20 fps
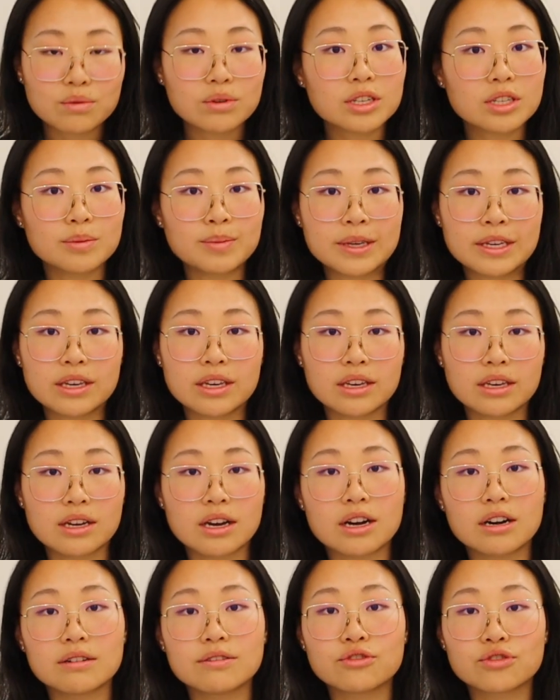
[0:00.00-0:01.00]
we're speaking
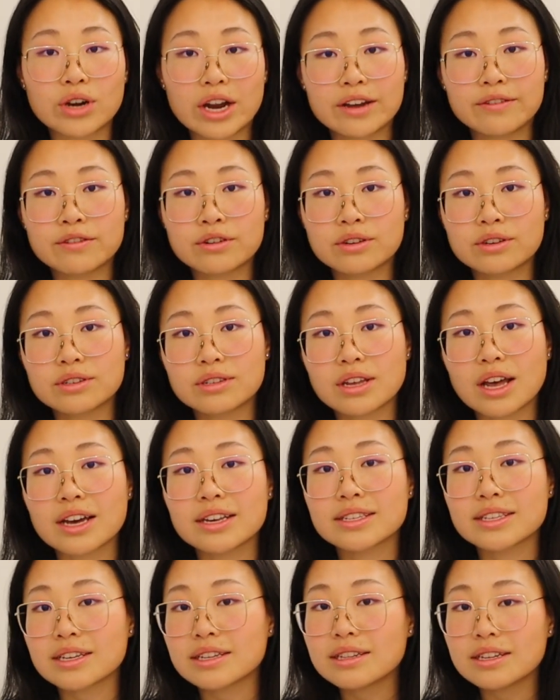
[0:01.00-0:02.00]
of drivers, I
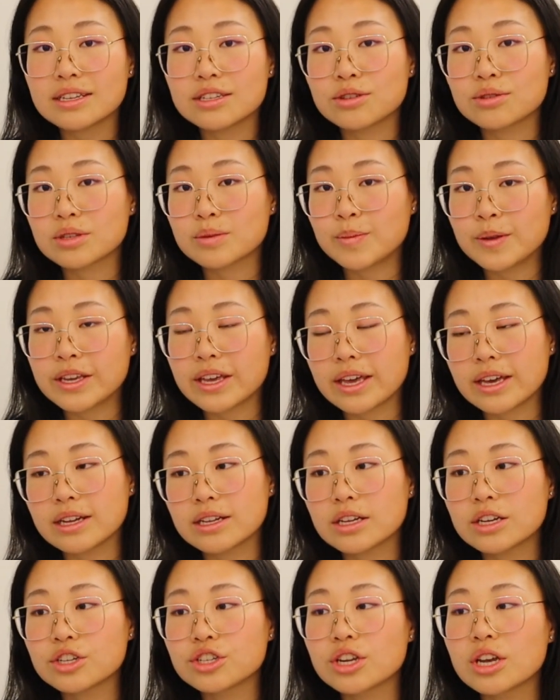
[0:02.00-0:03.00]
said they do speak
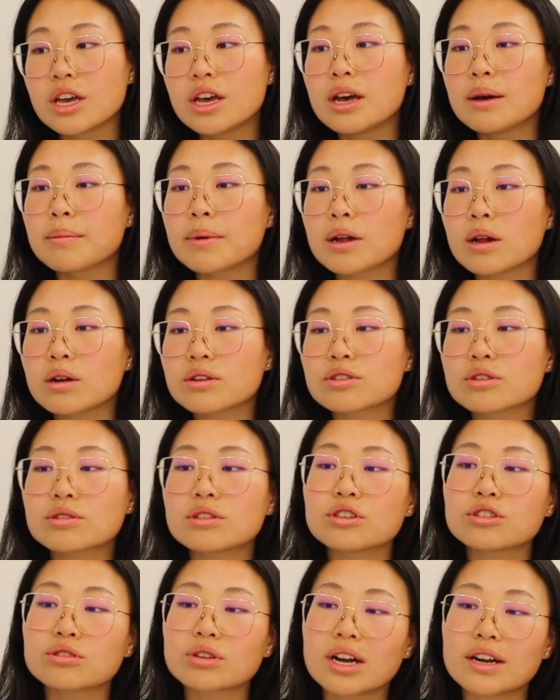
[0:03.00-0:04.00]
English, but also
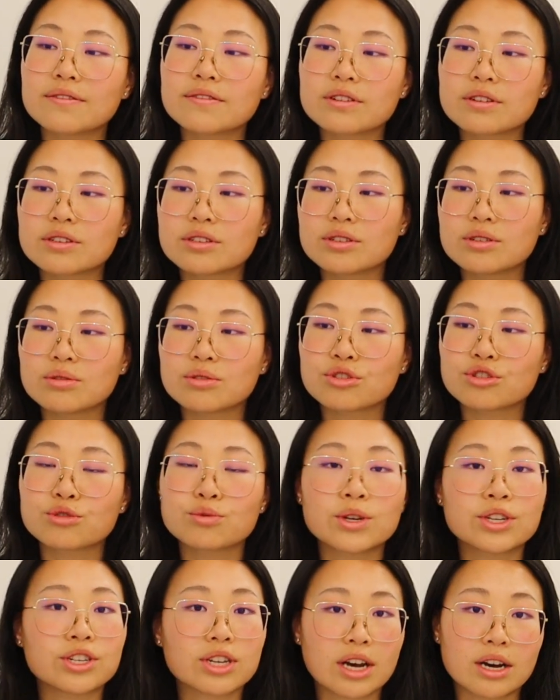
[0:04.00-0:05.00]
the drivers do
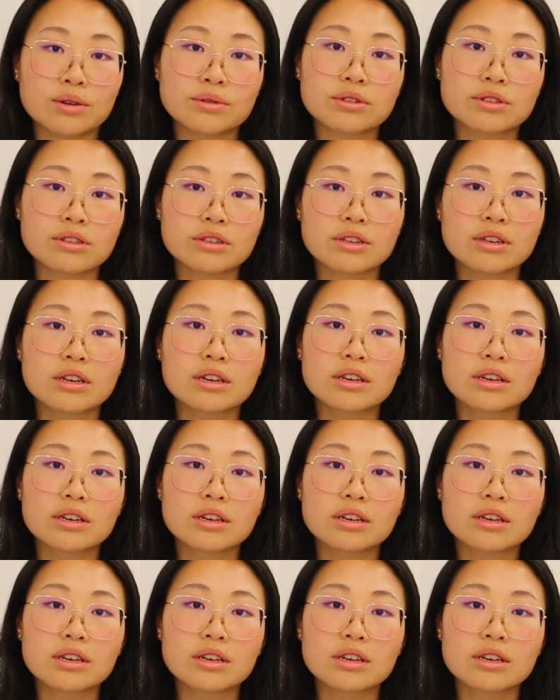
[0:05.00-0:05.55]
switch out.